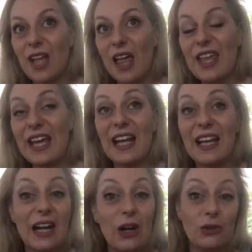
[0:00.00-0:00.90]
there are
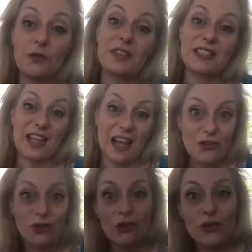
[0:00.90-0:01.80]
a lot of
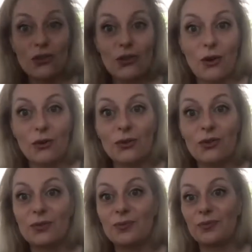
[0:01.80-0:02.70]
discussions
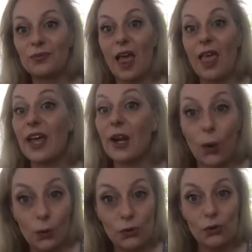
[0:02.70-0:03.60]
on the
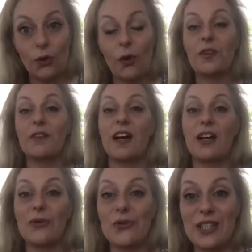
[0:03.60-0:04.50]
roles of the
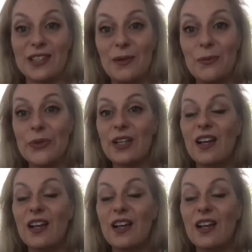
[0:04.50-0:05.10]
various systems.